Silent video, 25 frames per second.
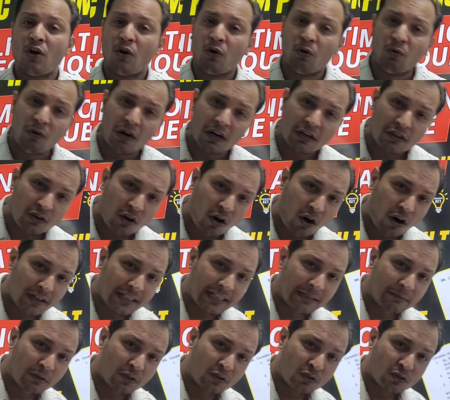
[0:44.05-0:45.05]
who are not
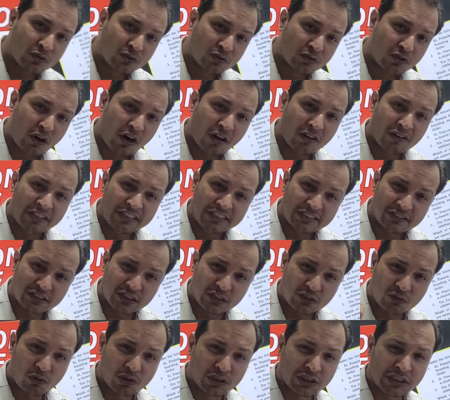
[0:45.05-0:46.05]
able to solve
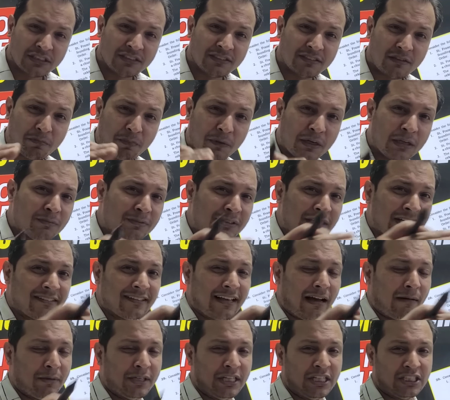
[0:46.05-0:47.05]
history questions in the prelims
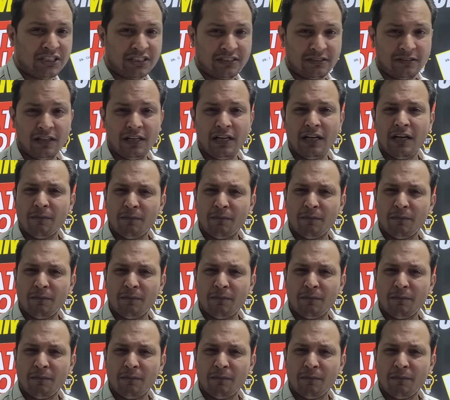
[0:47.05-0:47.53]
examination